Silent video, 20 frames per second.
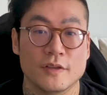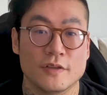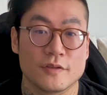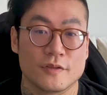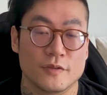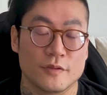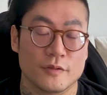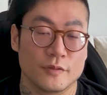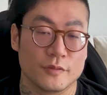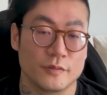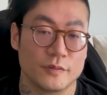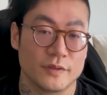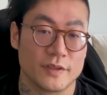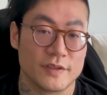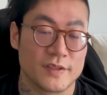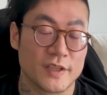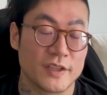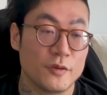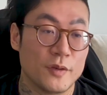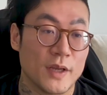So the
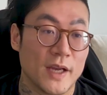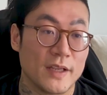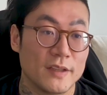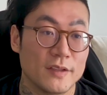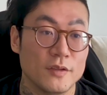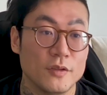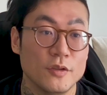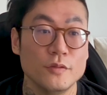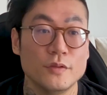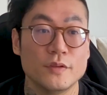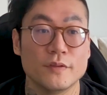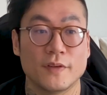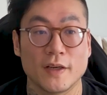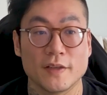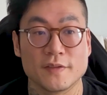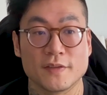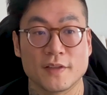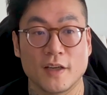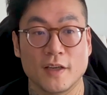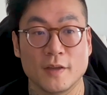second you add a new
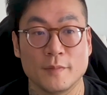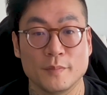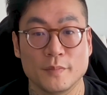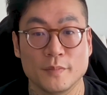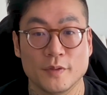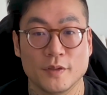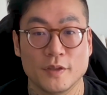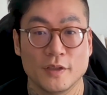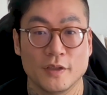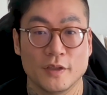device type,